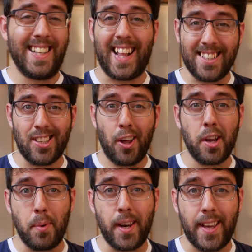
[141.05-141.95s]
That's a
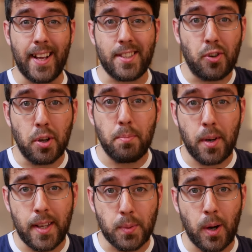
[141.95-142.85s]
lot of money. It's a good
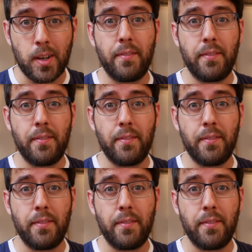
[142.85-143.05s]
money as well,